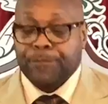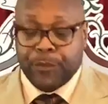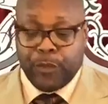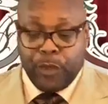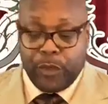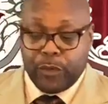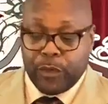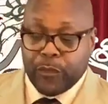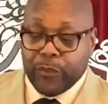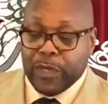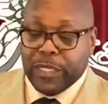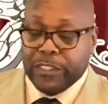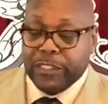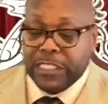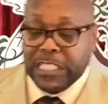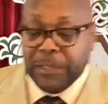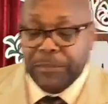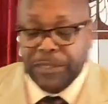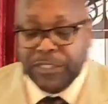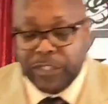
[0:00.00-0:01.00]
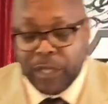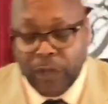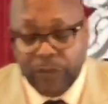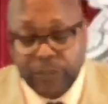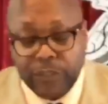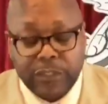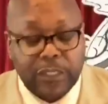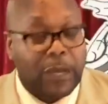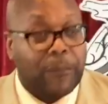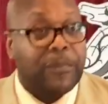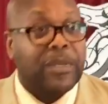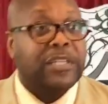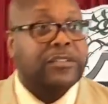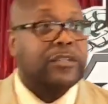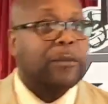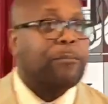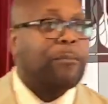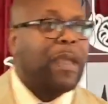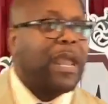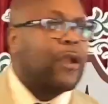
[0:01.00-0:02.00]
Secret riches. Let me show you something. It's
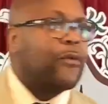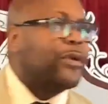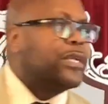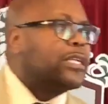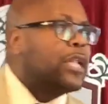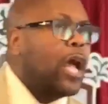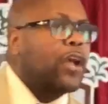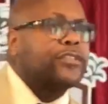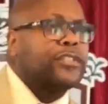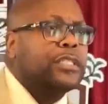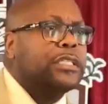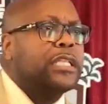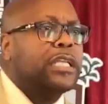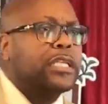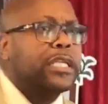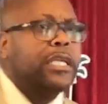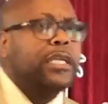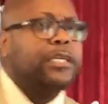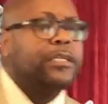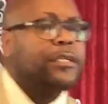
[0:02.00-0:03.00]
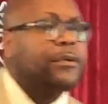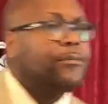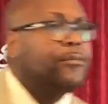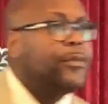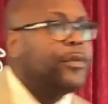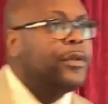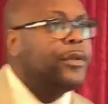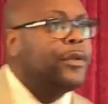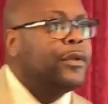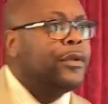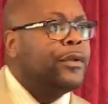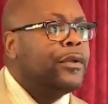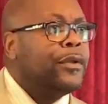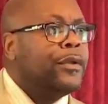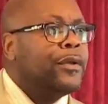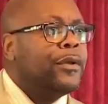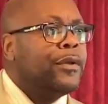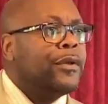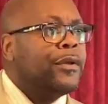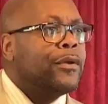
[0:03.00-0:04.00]
a paradox in the kingdom.
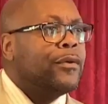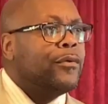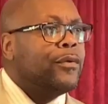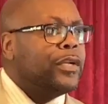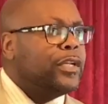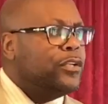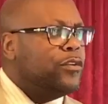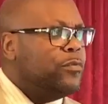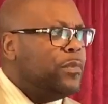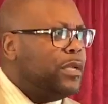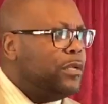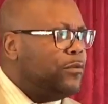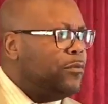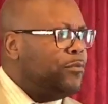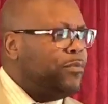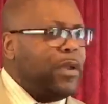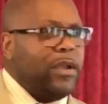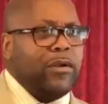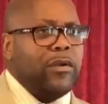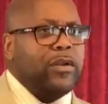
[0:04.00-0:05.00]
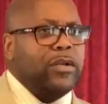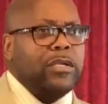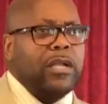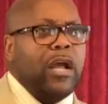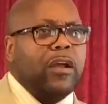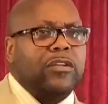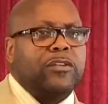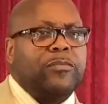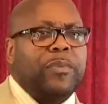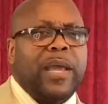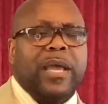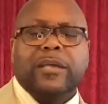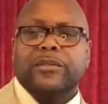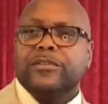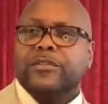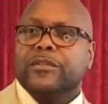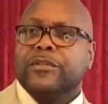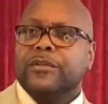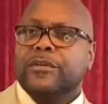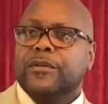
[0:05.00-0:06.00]
What do you mean, paradox,
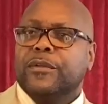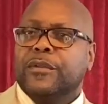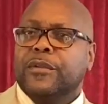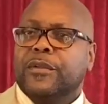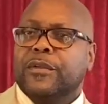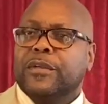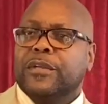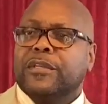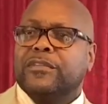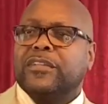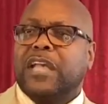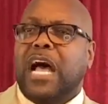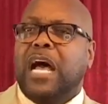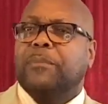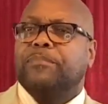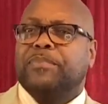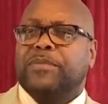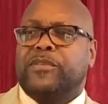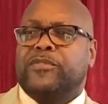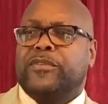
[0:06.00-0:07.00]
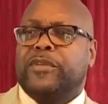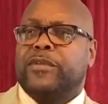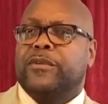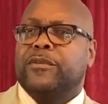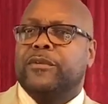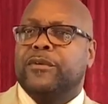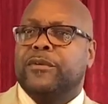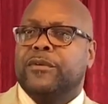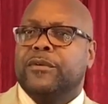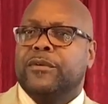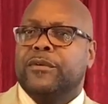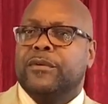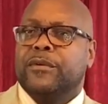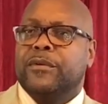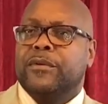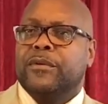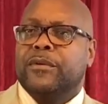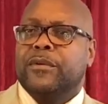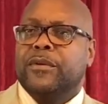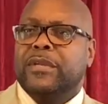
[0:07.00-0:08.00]
Pastor? It's opposite.
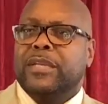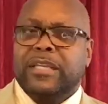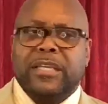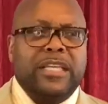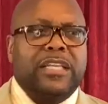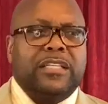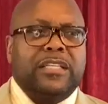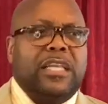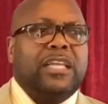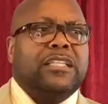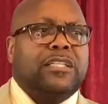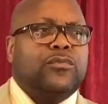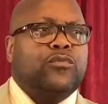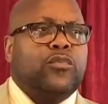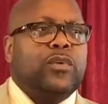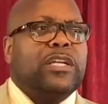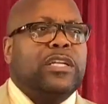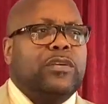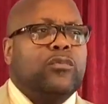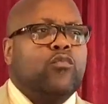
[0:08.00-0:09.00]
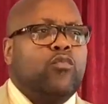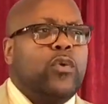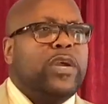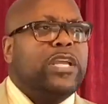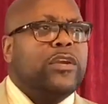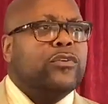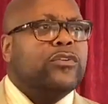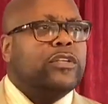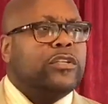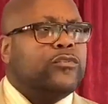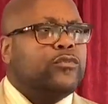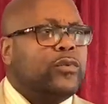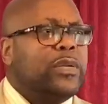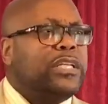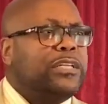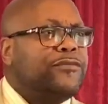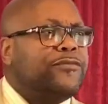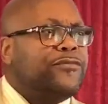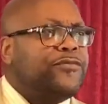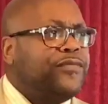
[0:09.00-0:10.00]
It, it, it's really weird. It's
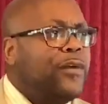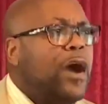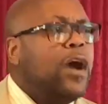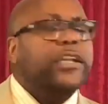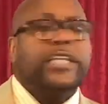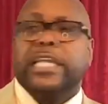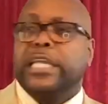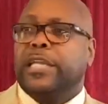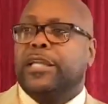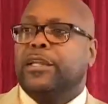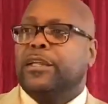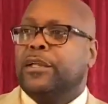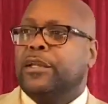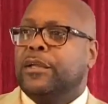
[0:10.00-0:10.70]
really funny.